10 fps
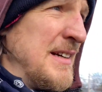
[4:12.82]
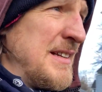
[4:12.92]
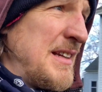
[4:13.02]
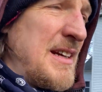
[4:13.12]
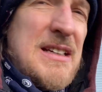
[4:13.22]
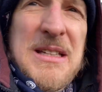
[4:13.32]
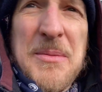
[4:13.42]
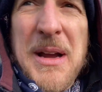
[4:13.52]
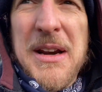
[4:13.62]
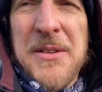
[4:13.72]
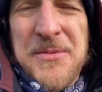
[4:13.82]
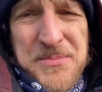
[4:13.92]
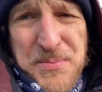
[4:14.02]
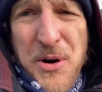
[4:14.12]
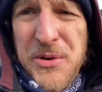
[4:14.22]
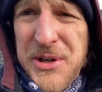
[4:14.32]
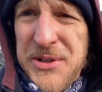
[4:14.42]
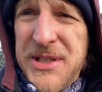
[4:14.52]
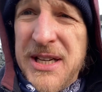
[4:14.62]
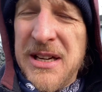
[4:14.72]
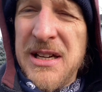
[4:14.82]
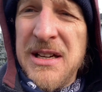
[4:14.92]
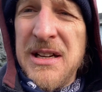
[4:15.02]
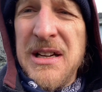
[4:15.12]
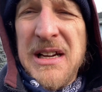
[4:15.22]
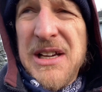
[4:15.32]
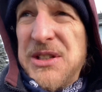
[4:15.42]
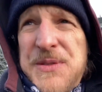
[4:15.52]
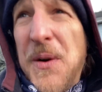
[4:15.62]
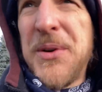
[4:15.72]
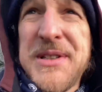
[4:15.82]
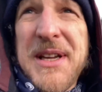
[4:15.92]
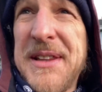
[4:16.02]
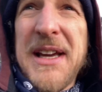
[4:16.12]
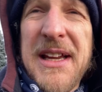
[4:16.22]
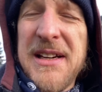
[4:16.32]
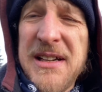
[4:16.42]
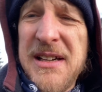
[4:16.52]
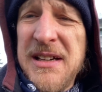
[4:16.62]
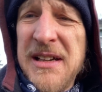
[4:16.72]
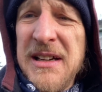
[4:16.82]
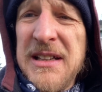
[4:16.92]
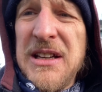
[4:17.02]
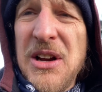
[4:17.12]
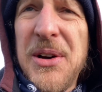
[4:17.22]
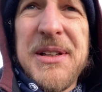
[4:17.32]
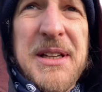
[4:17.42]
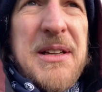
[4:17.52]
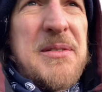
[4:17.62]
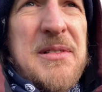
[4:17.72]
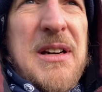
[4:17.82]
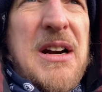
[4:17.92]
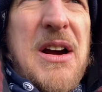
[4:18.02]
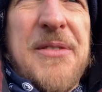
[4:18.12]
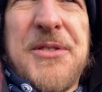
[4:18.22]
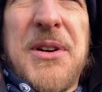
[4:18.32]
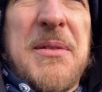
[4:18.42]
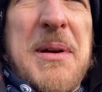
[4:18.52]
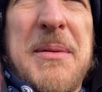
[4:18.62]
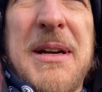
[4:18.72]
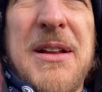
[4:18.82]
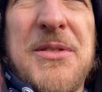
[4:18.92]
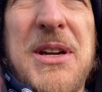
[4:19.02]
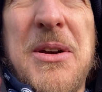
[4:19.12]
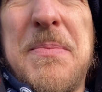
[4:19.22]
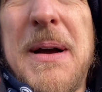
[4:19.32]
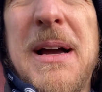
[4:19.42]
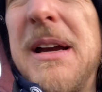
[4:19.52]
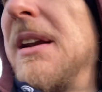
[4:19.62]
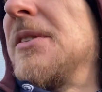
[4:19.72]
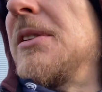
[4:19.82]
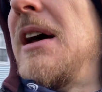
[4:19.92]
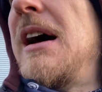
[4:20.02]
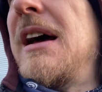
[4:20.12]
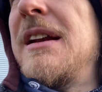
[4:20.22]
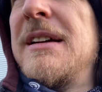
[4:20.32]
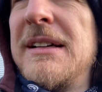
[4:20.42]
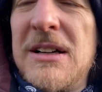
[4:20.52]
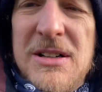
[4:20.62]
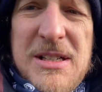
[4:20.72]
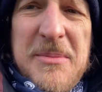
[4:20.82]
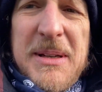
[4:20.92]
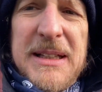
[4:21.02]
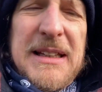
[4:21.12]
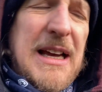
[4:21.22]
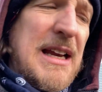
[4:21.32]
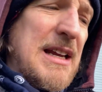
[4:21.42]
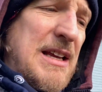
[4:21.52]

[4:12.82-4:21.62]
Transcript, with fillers: that need some kind of produce and just focus on that. You know, and then, you know, after maybe another year, buy another lot or something like that